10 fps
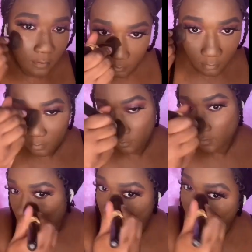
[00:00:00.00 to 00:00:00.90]
But
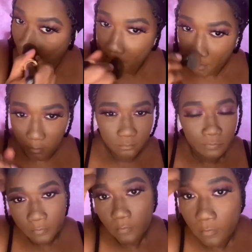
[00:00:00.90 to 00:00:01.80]
yep, I'm just
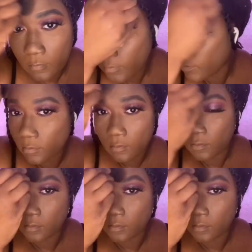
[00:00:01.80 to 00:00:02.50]
blending that in.